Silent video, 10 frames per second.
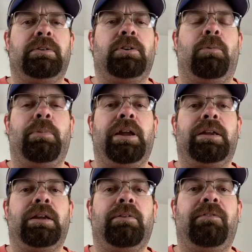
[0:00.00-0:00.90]
don't
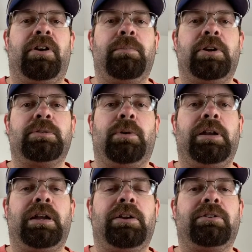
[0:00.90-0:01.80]
make very much
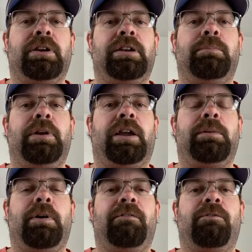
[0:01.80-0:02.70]
money. I usually end up making
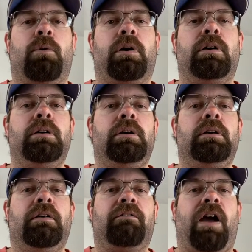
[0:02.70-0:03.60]
about
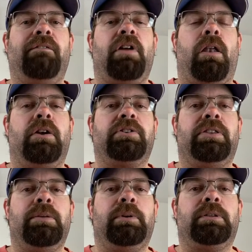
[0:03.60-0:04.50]
$4-5 on
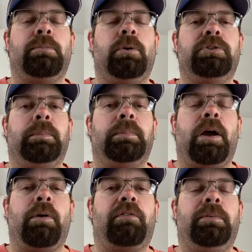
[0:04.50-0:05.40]
them at the most.
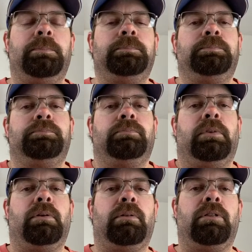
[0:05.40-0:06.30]
However,
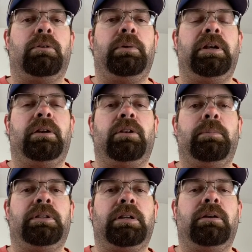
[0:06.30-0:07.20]
a little bit here, a little
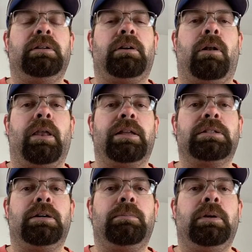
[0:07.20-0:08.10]
bit there, it all adds
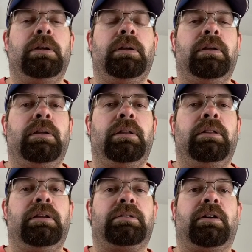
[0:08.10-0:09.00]
up.
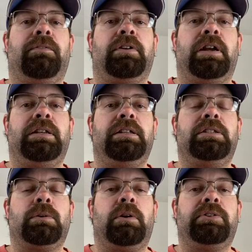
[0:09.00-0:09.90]
The stuff that I did
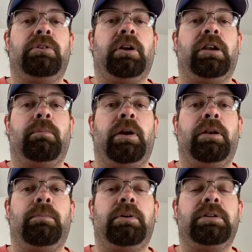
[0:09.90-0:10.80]
source, looking at my
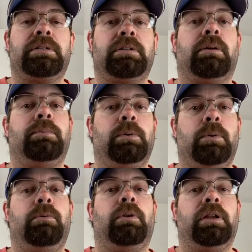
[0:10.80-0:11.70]
numbers, I'm
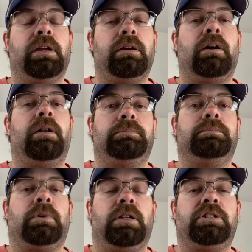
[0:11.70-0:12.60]
doing really good on
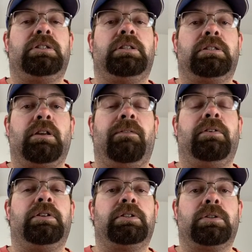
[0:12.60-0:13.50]
just the stuff
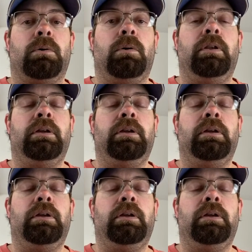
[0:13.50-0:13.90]
that is sold.